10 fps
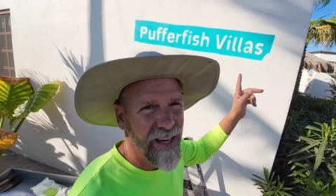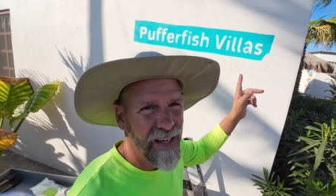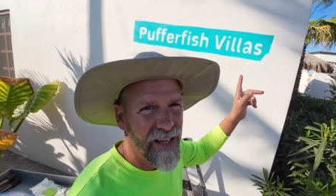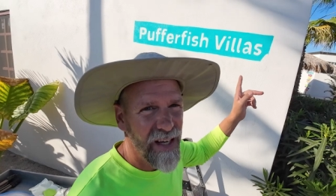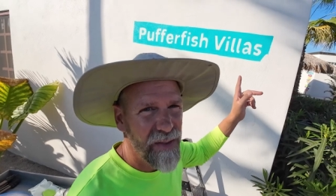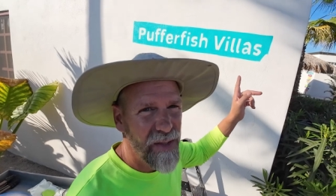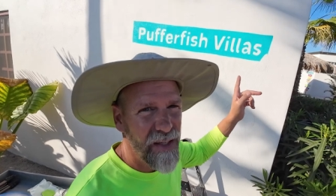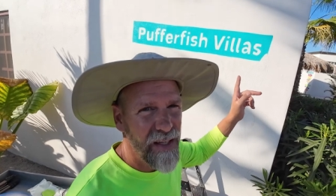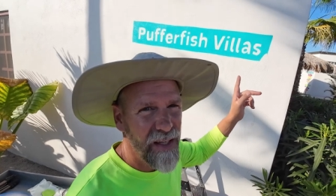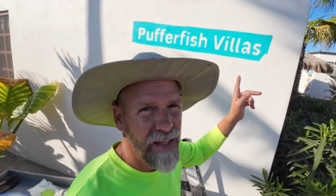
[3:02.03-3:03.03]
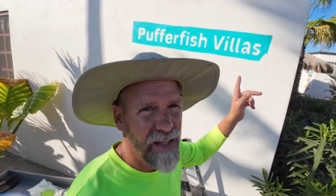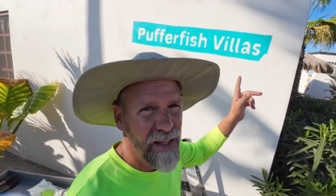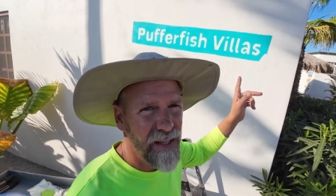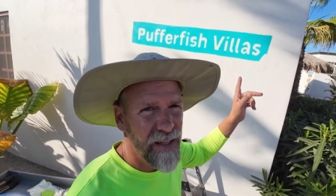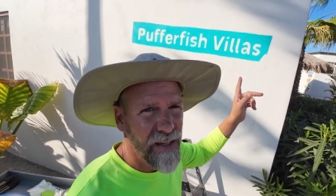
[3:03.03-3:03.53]
I got
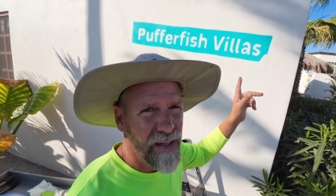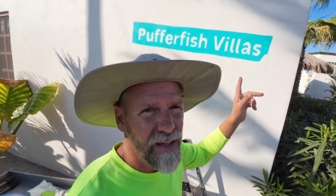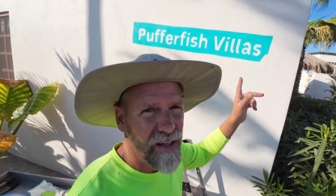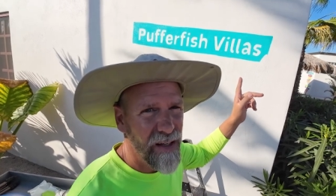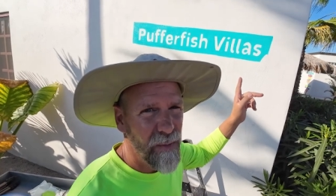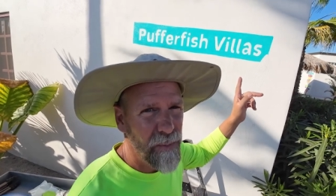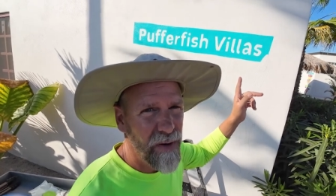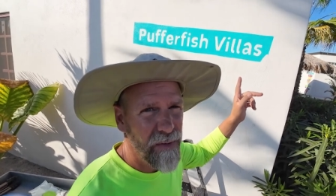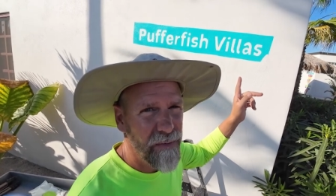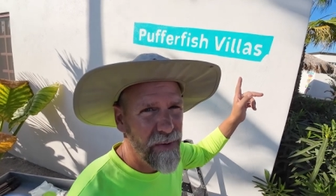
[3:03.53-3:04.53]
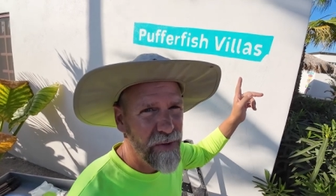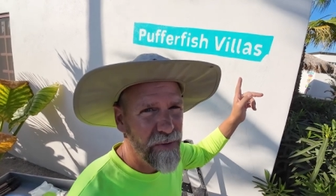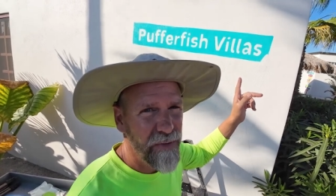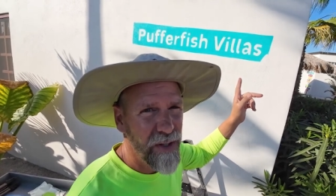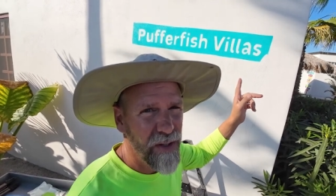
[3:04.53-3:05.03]
the
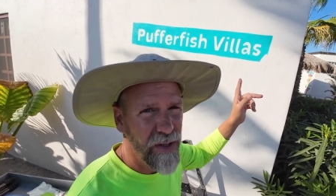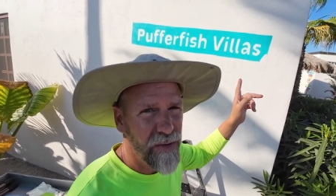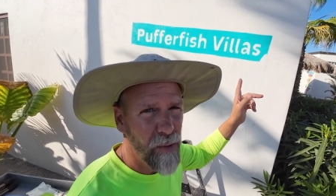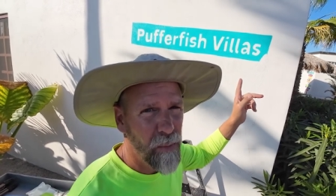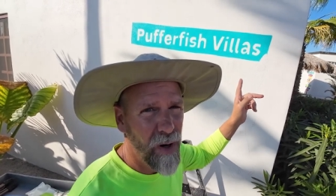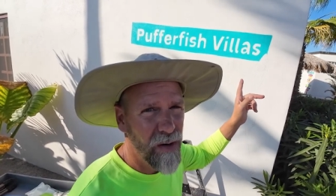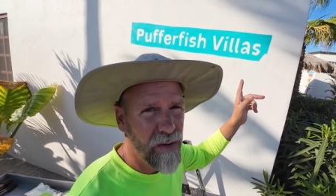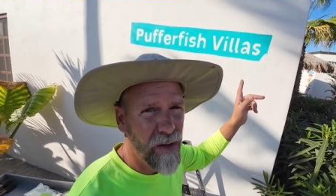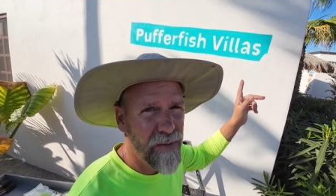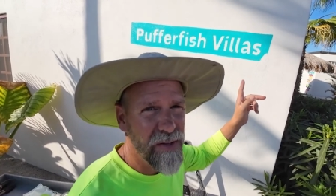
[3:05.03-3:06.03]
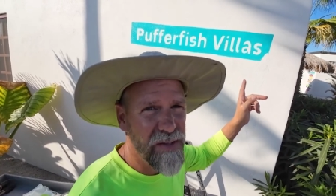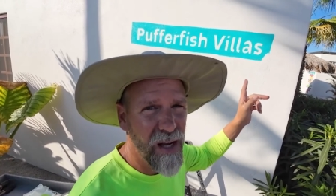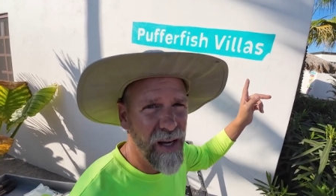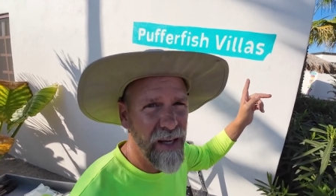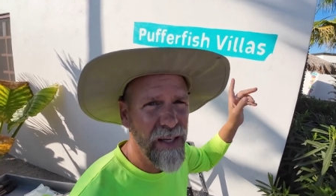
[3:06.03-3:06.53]
Pufferfishvillas part of the
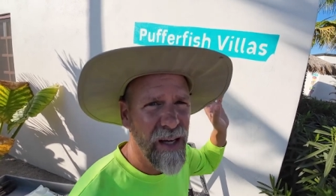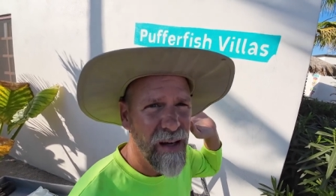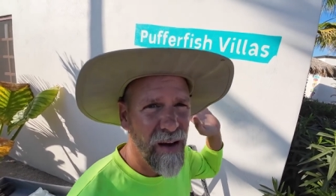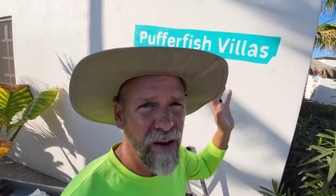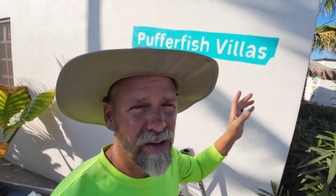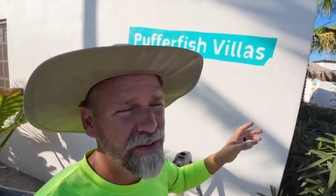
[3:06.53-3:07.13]
sign all